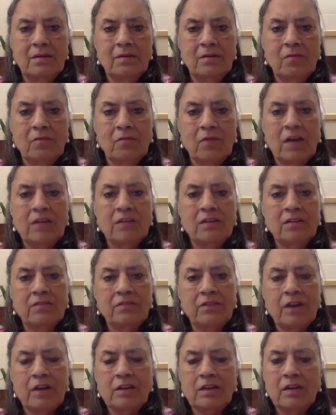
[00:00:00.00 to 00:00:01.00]
one in
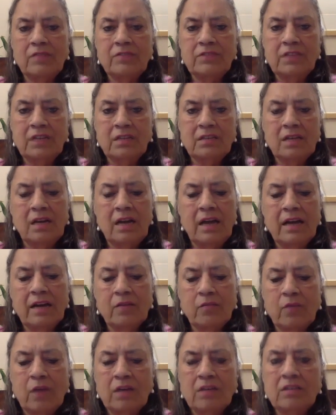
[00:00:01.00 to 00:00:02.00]
front of the other. Like
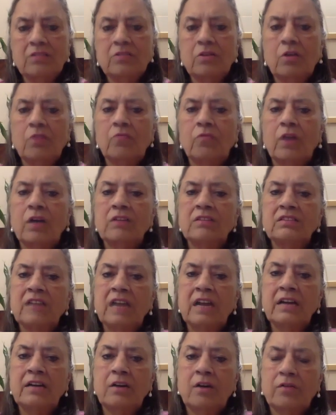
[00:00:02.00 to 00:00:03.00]
one is on one
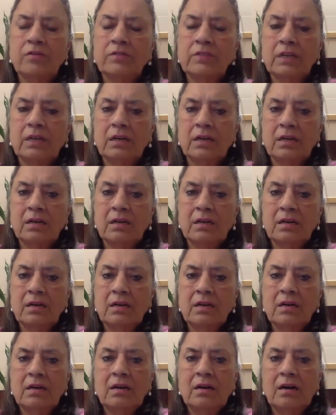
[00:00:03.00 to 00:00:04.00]
side of the
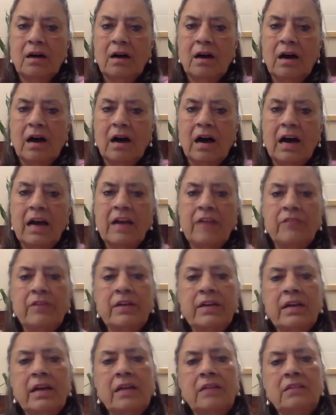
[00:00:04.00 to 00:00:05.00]

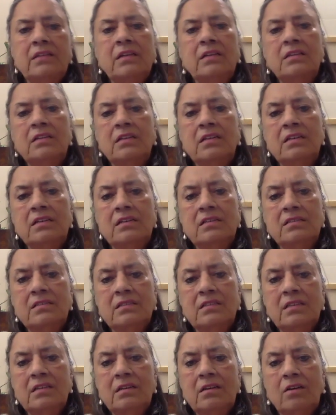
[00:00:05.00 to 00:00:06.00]
highway and the other
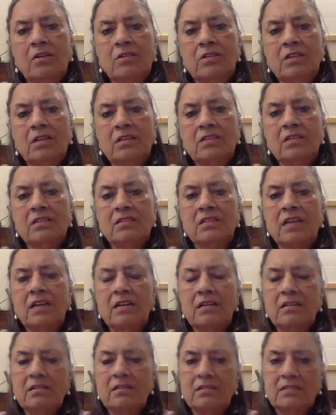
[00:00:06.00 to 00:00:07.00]
is on the other
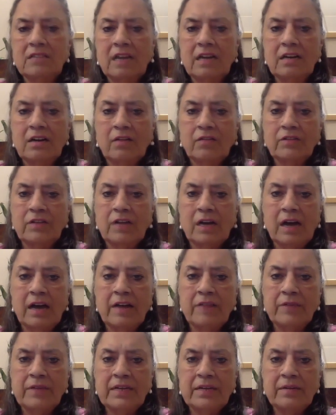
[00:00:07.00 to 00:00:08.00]
side of the
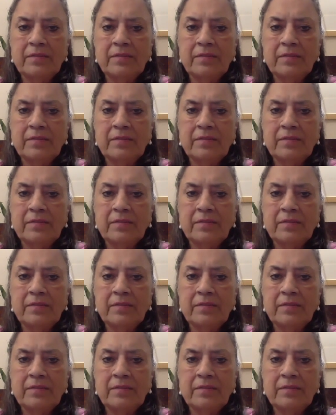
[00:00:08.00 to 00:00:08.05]
highway.